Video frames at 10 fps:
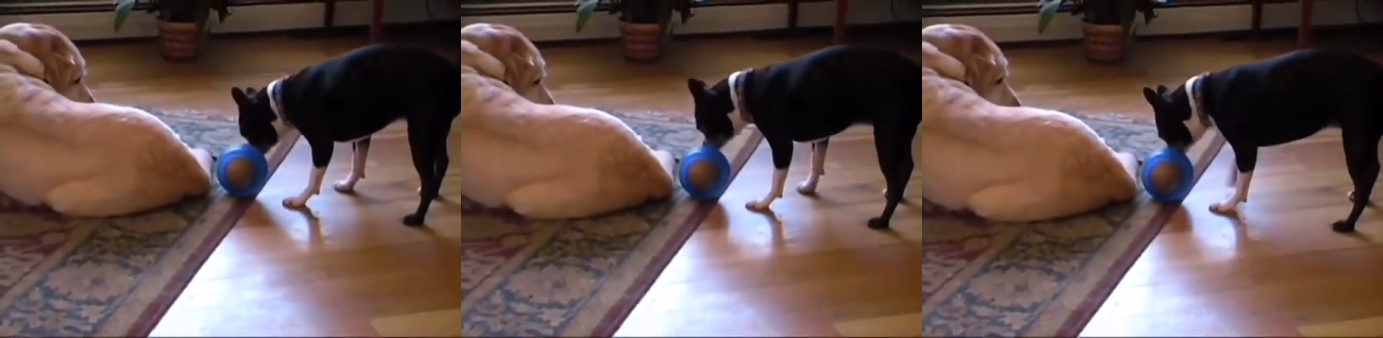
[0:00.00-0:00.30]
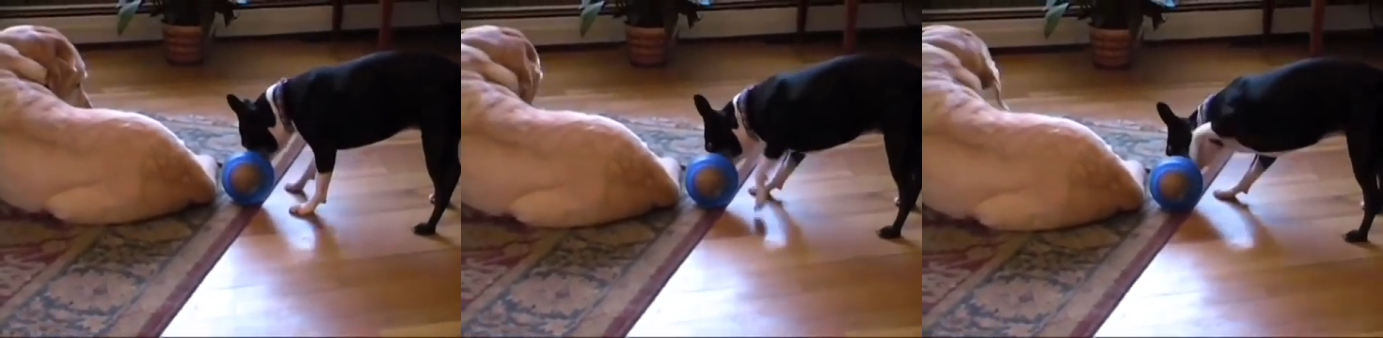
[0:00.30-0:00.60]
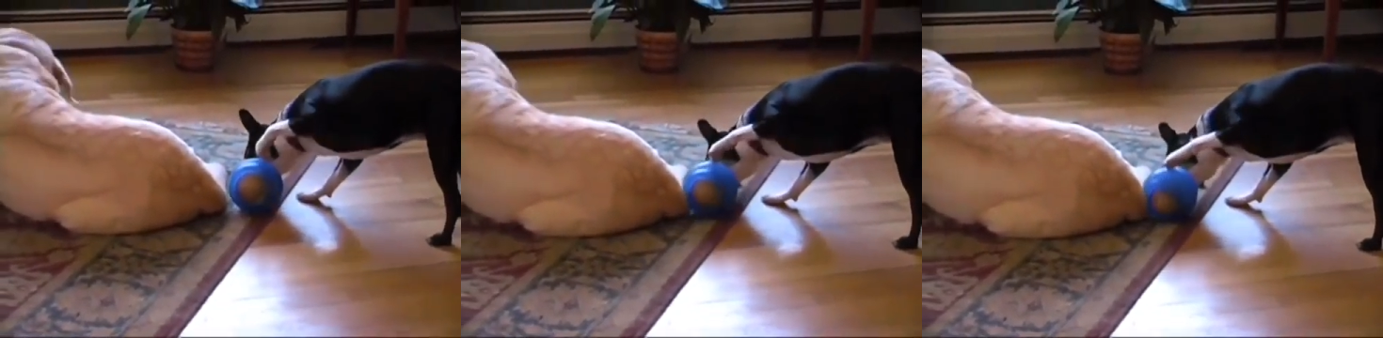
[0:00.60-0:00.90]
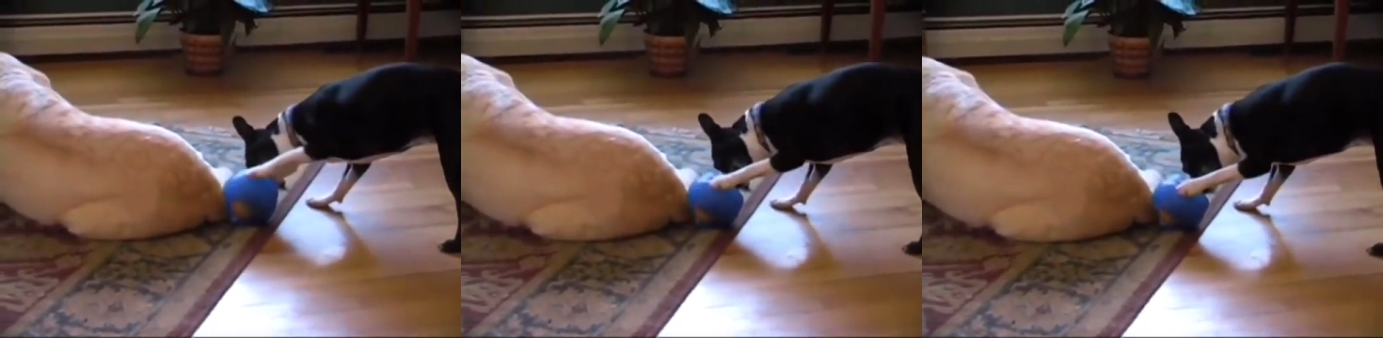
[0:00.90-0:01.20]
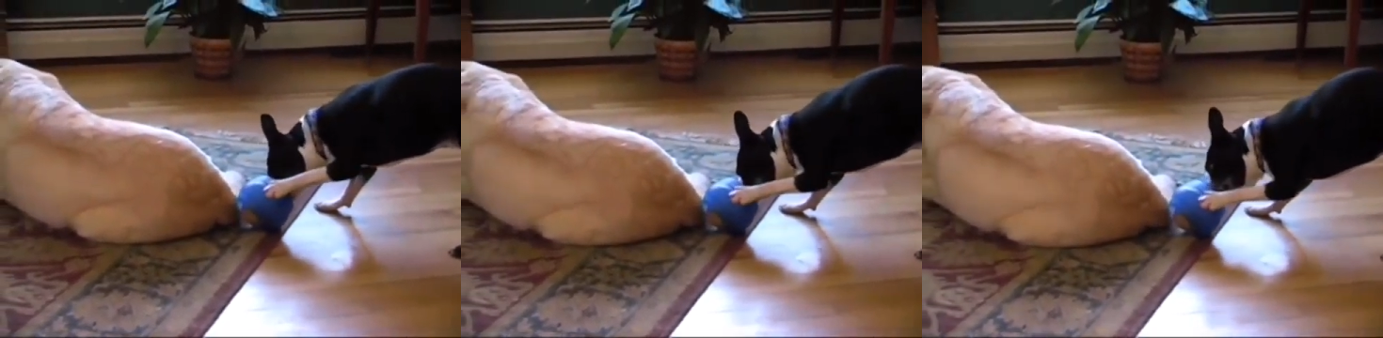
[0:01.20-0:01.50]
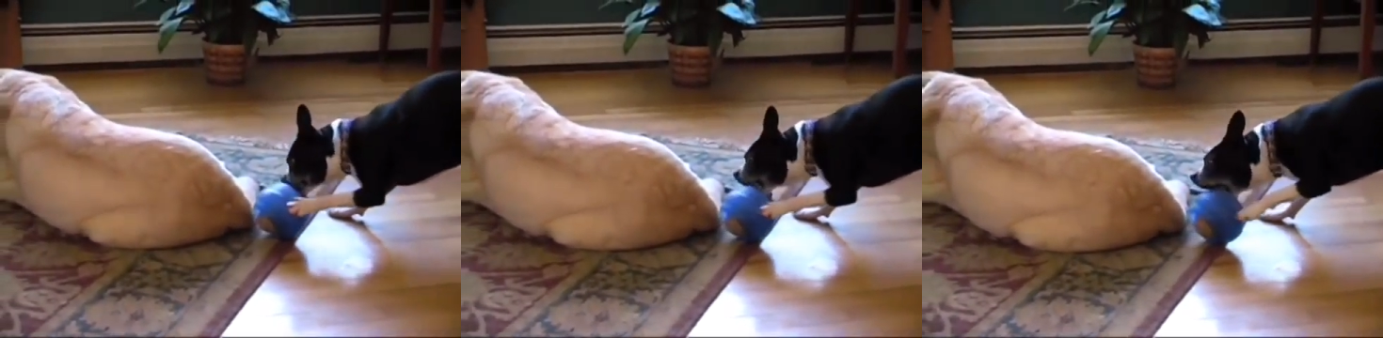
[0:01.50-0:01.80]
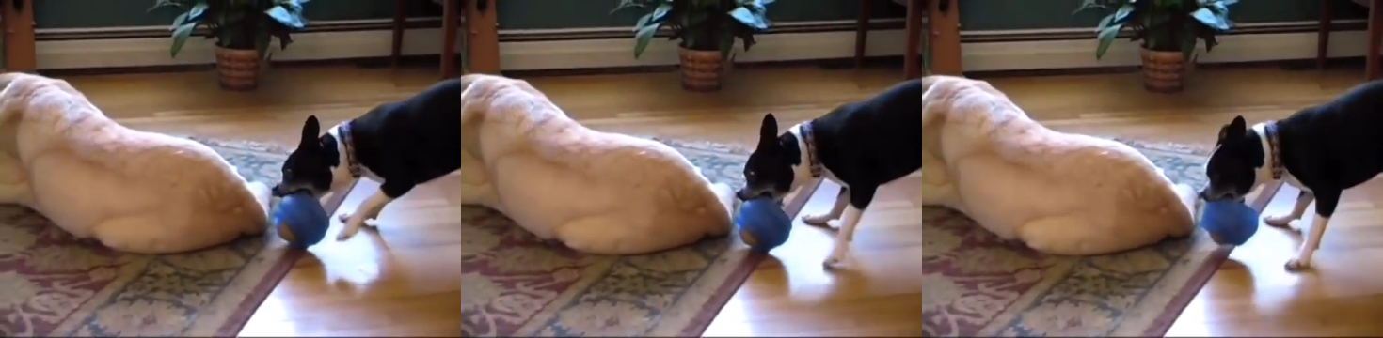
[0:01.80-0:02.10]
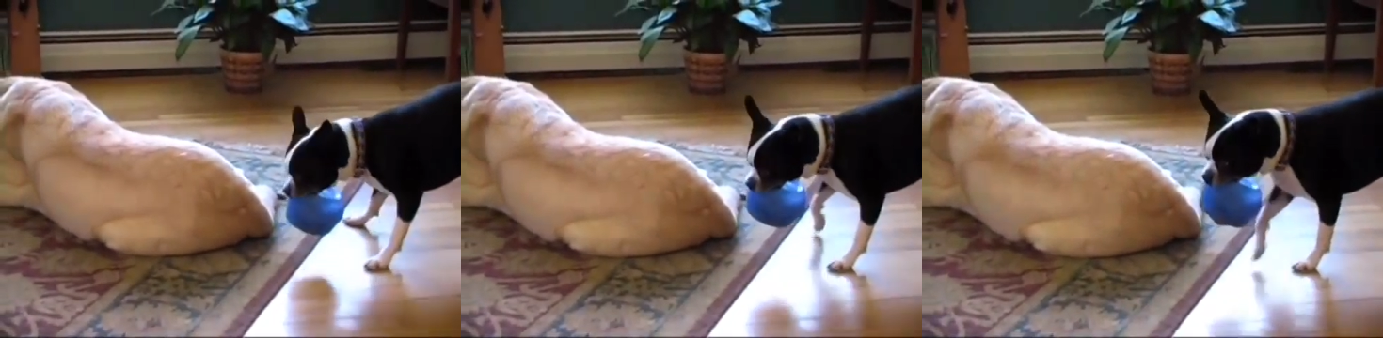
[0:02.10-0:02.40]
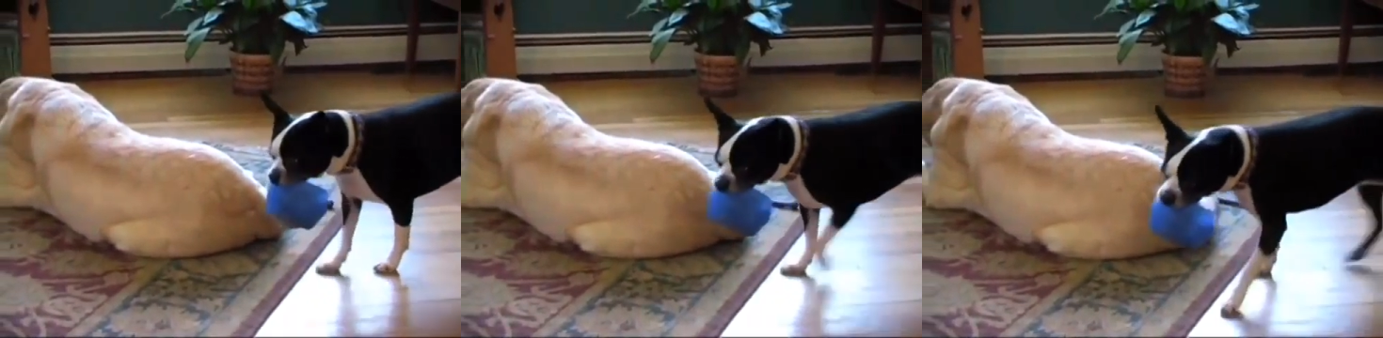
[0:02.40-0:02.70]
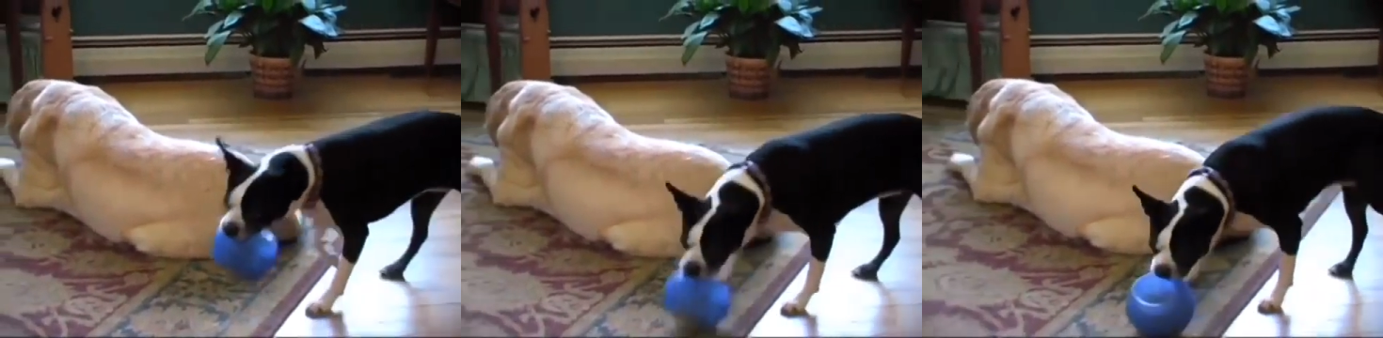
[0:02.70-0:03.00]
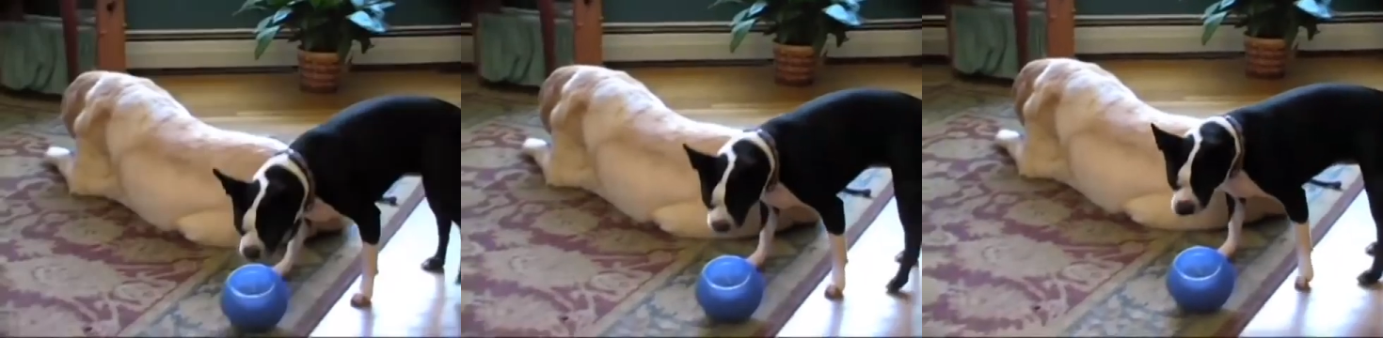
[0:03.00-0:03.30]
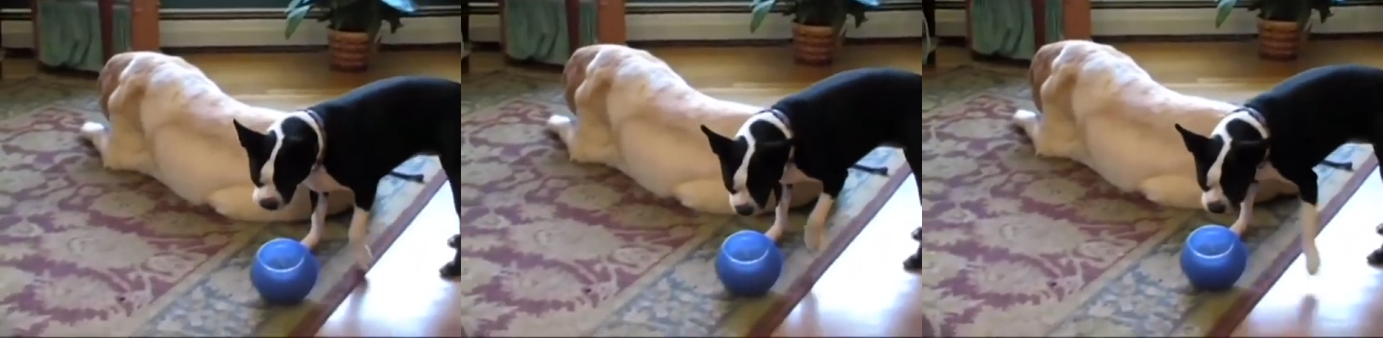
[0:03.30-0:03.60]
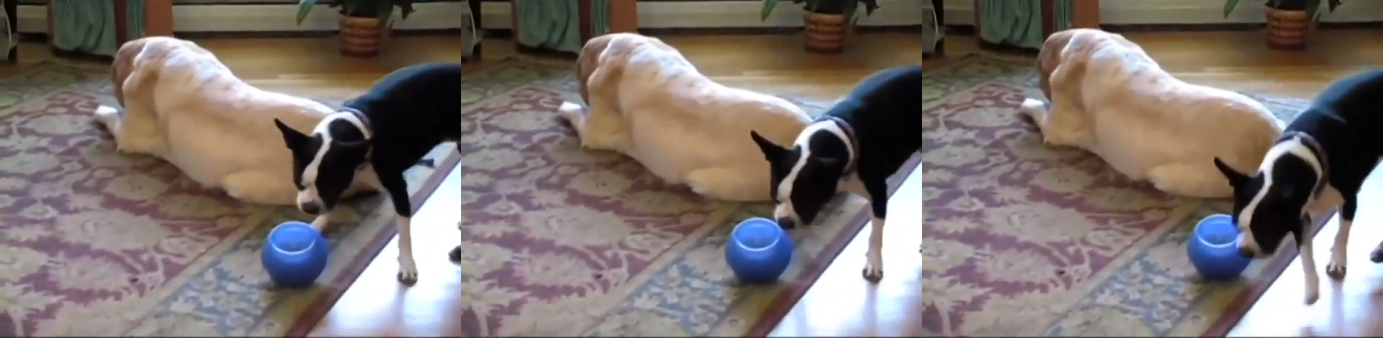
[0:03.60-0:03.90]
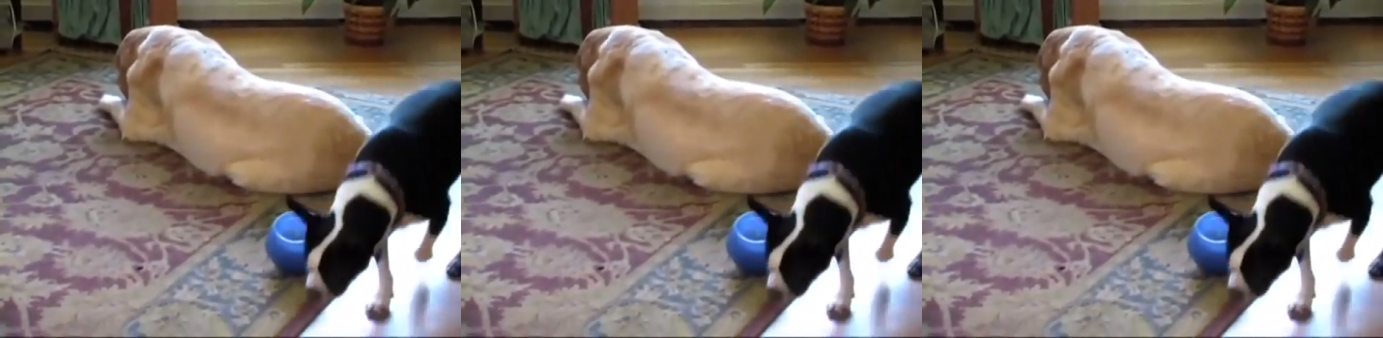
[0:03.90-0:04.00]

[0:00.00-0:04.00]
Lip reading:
Nobody's mouth can be seen.